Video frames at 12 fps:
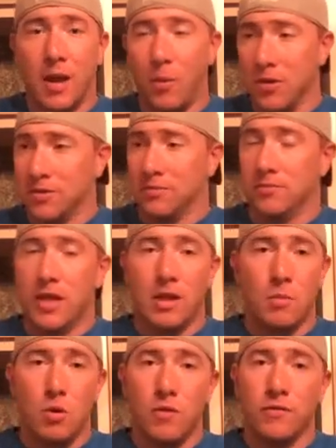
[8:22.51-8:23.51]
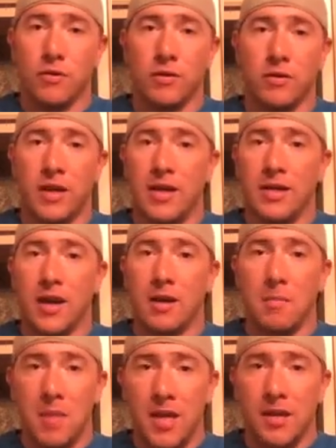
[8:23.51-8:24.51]
I wasn't in the mood for any kind
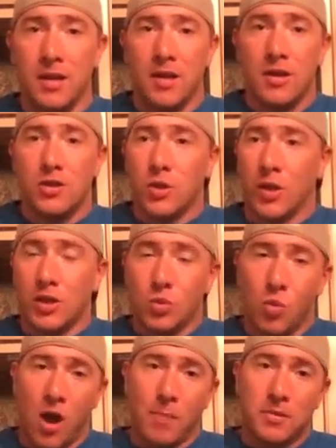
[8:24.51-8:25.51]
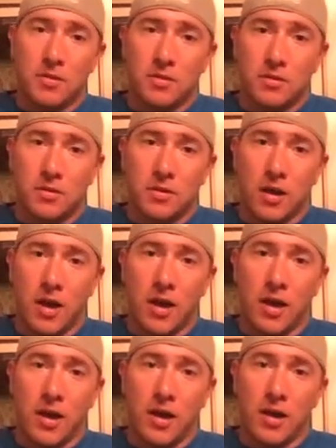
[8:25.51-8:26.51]
of meat, so I swapped
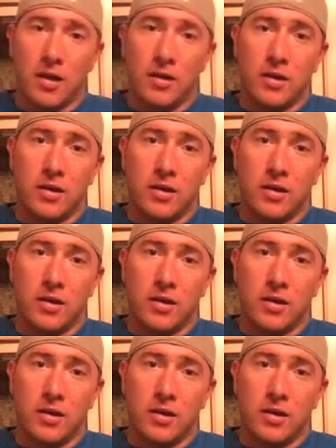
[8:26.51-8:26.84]
a